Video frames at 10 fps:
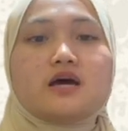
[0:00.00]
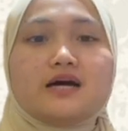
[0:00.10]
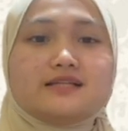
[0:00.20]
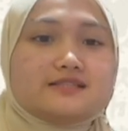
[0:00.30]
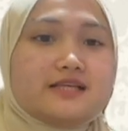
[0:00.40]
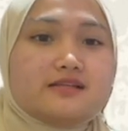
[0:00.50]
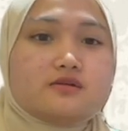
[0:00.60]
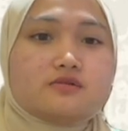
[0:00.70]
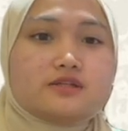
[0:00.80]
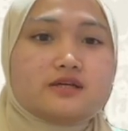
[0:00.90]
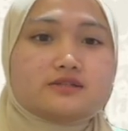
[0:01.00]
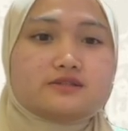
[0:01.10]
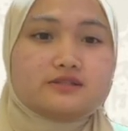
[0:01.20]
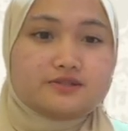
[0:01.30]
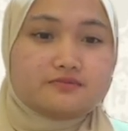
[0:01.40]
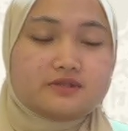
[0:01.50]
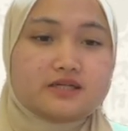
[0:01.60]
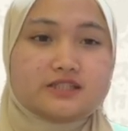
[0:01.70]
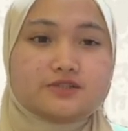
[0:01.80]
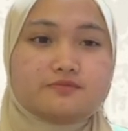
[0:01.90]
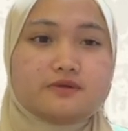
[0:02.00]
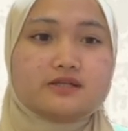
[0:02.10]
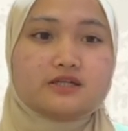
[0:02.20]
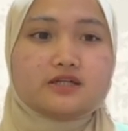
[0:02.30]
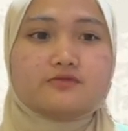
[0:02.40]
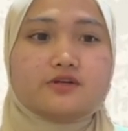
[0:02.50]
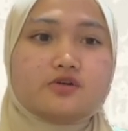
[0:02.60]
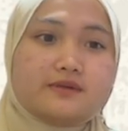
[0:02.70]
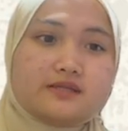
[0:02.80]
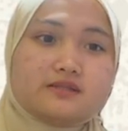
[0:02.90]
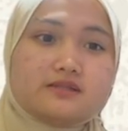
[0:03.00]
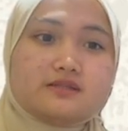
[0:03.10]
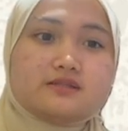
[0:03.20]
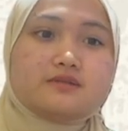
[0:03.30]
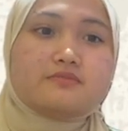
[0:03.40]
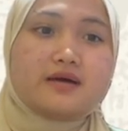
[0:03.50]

Understanding reductism explain a phenomenon